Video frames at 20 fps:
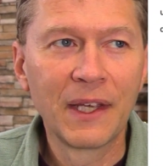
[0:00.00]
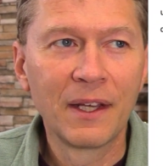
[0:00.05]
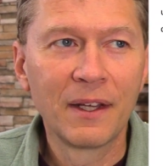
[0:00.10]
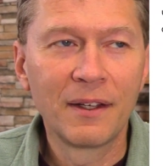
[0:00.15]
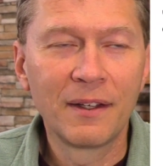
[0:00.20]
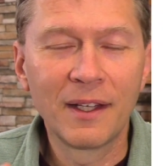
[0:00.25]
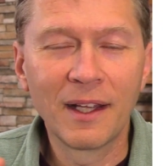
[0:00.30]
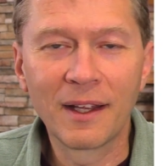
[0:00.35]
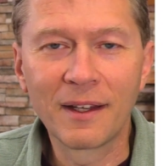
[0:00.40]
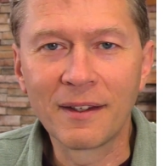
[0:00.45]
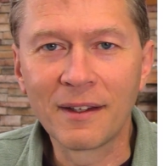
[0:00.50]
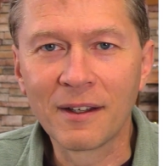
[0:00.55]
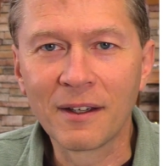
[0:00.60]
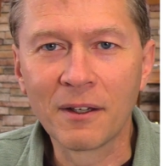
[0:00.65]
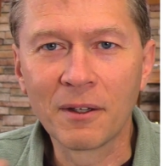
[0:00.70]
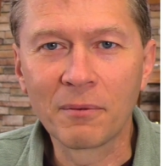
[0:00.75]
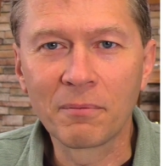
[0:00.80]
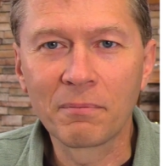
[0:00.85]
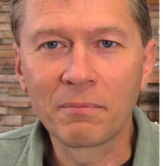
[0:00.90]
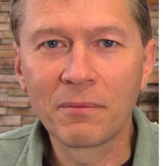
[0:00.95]
not in
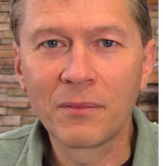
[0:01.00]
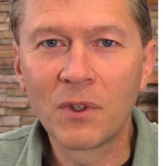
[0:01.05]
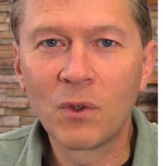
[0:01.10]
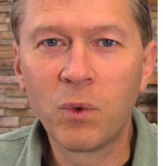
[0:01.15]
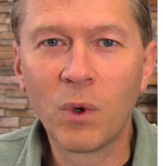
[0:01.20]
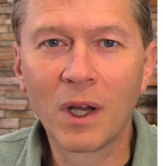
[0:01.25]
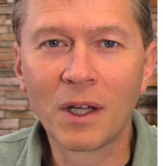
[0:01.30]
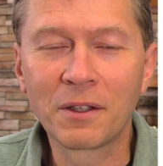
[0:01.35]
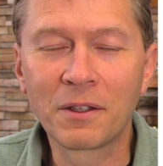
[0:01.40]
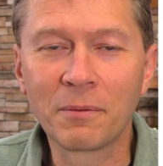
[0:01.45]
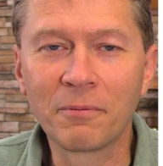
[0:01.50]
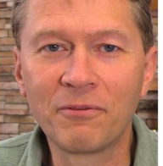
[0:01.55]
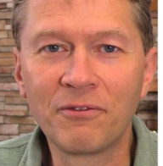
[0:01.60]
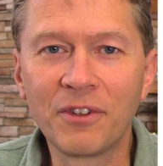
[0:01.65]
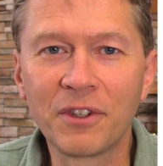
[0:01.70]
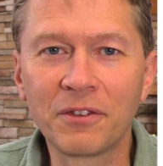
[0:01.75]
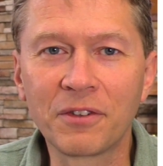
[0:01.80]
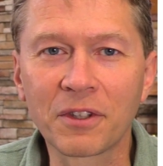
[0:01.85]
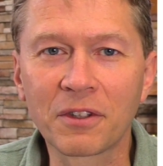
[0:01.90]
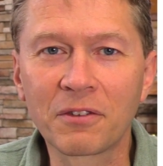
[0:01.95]
a quantum
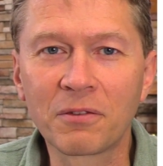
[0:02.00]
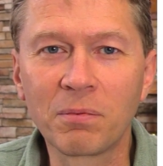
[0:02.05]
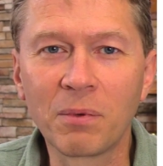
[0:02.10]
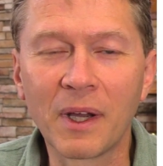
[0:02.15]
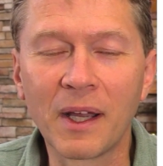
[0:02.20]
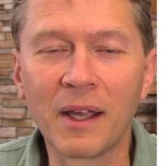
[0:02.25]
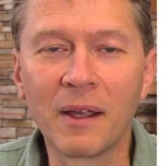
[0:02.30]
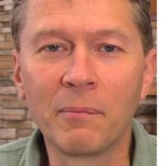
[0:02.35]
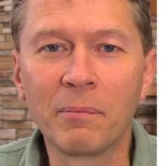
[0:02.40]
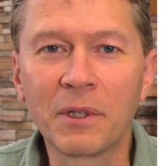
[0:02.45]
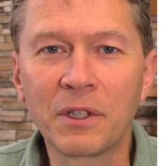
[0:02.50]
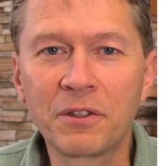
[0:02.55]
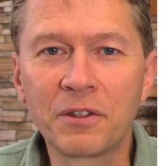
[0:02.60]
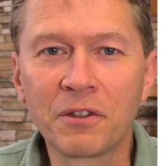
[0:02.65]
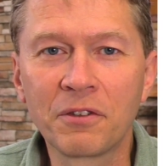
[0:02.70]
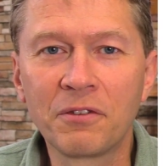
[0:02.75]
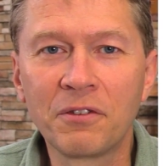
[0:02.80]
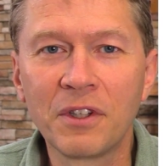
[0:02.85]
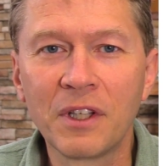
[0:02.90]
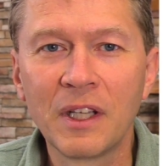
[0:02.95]
physics way, but
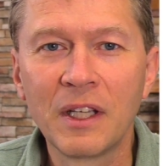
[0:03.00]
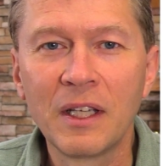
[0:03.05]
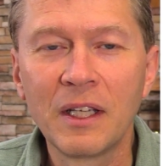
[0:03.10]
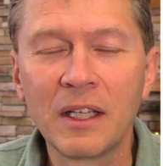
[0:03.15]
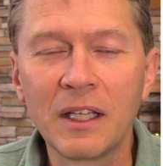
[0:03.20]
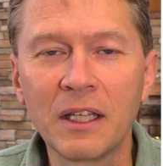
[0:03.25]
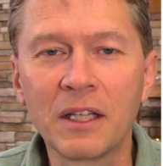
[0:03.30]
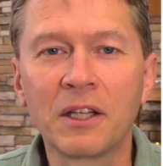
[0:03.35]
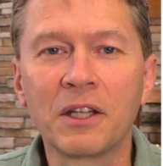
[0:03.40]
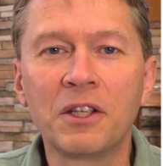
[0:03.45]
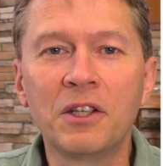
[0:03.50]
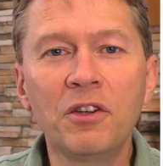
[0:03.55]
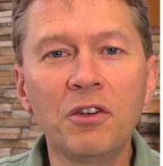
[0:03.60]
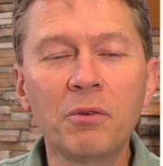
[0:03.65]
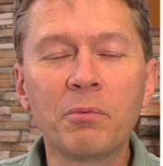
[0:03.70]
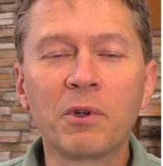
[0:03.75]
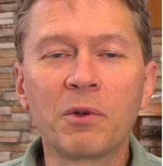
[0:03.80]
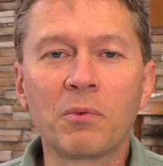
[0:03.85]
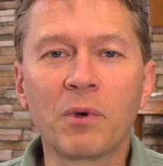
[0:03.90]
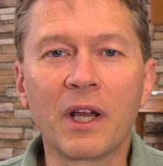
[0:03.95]
just in a
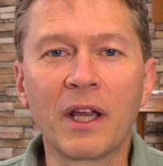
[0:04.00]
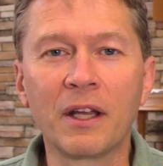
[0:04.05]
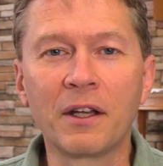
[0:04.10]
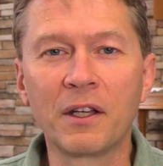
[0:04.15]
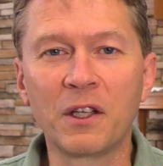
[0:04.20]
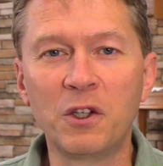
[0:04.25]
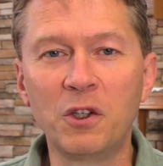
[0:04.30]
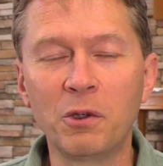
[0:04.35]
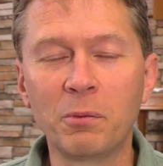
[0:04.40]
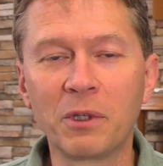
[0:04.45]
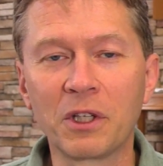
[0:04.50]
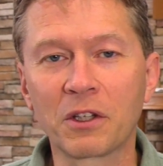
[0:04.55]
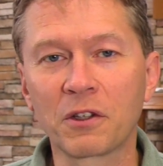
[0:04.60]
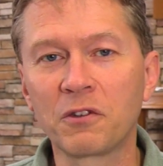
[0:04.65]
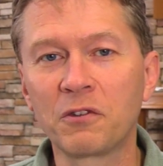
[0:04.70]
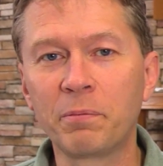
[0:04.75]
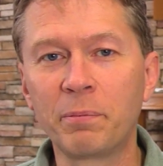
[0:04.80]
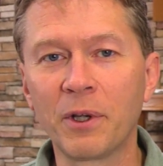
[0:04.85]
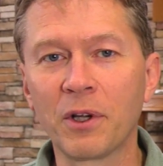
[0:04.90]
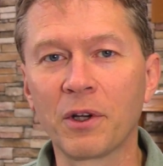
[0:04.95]
human way, in a human
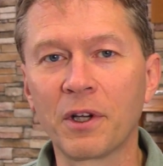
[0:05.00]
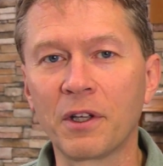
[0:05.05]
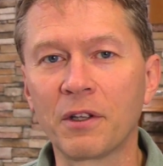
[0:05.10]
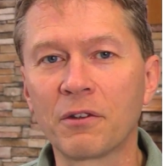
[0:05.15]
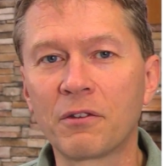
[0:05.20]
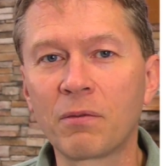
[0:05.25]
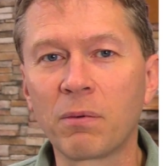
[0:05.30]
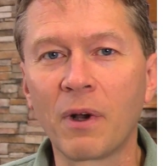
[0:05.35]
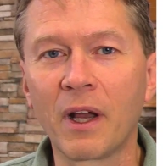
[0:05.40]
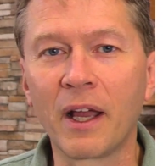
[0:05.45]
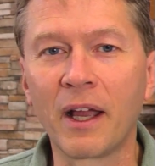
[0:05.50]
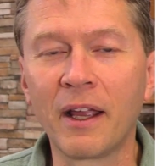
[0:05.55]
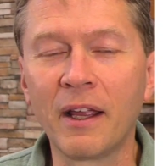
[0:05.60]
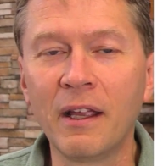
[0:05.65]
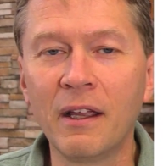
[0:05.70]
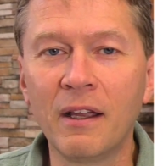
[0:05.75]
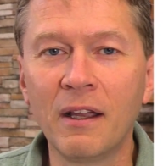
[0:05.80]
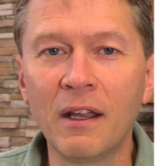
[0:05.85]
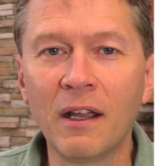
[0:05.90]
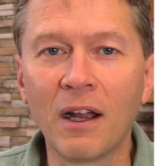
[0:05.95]
experience way,
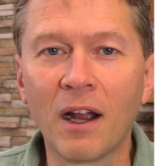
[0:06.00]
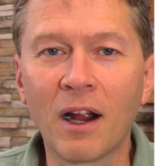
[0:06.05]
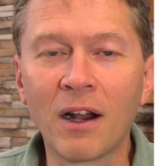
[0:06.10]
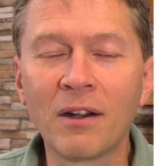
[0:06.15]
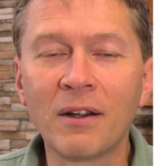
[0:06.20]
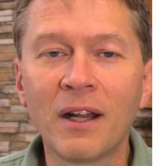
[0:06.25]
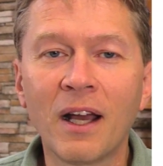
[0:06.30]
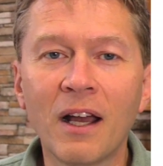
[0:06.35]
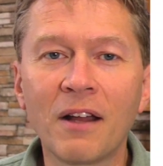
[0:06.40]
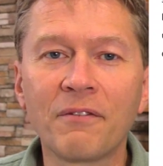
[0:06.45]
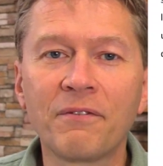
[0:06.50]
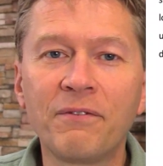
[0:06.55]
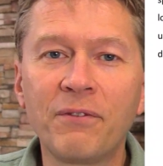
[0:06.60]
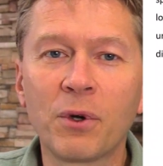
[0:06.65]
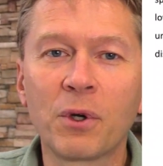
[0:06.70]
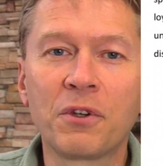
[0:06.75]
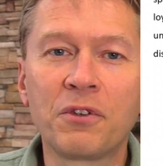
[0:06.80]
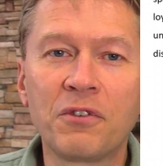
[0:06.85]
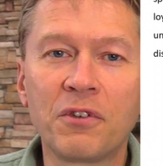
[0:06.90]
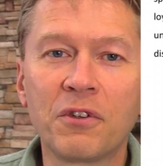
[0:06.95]
are not
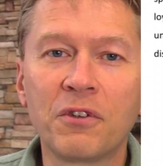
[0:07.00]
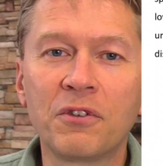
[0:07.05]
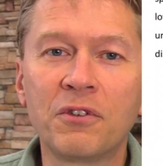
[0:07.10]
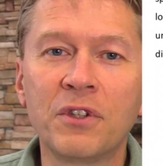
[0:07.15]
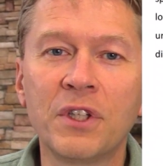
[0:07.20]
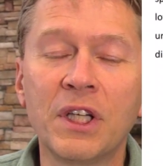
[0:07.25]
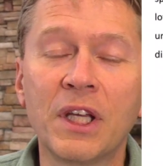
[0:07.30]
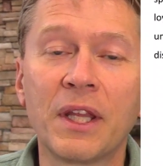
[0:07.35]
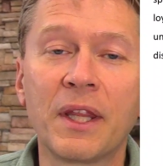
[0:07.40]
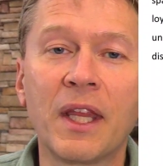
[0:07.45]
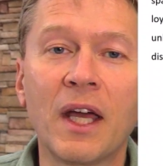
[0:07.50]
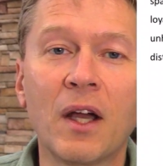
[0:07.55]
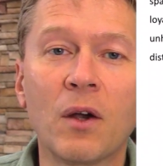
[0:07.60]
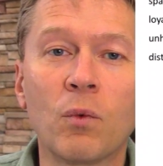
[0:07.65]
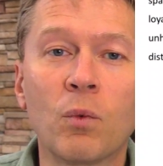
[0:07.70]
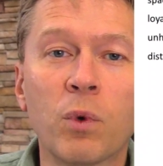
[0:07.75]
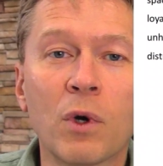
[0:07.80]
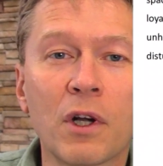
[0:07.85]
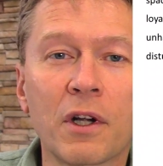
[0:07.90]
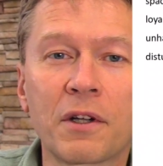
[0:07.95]
forces that
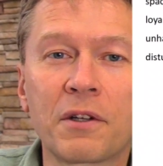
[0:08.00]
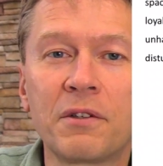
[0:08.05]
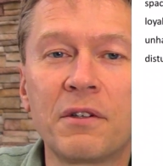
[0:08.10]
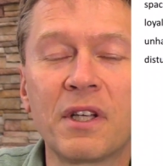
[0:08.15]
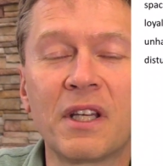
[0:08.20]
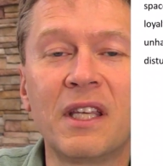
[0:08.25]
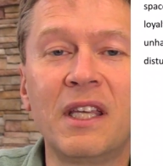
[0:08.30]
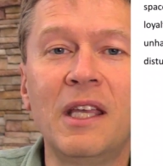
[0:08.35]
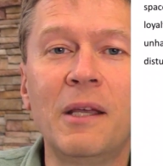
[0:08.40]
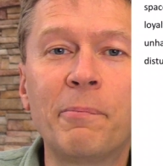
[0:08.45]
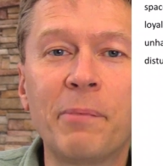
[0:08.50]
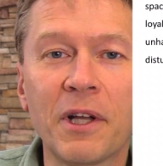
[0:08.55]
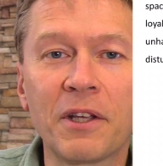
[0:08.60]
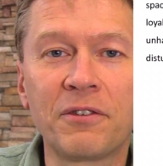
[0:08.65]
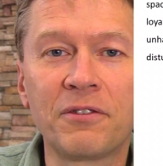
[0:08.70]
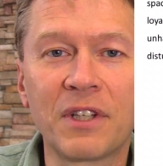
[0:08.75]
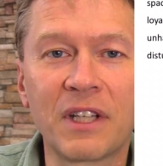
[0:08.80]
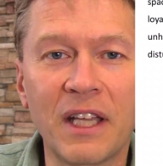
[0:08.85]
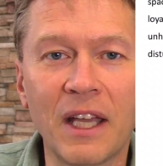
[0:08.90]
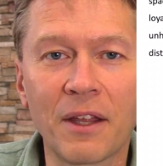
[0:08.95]
work to keep us
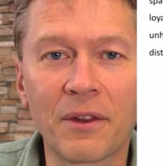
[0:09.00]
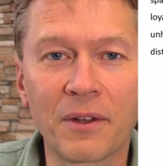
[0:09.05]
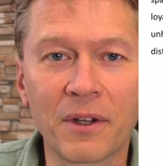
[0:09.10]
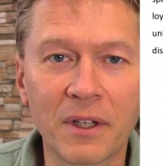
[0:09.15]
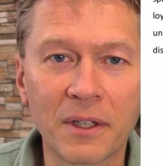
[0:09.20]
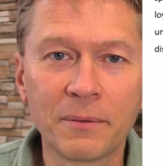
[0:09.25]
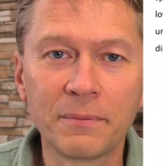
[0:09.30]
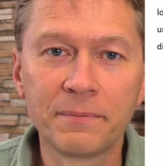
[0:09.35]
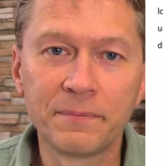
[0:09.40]
together.